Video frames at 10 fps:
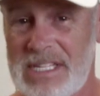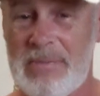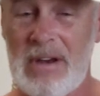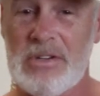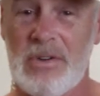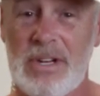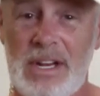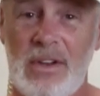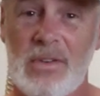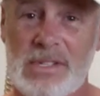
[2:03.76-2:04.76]
and special
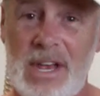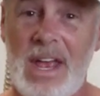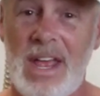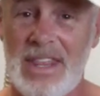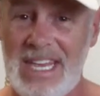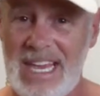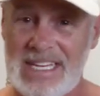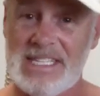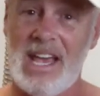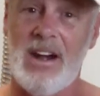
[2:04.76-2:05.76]
deals, the
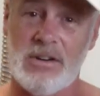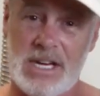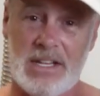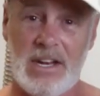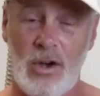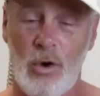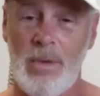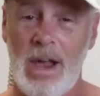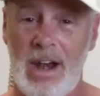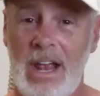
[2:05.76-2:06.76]
insiders get to know about it.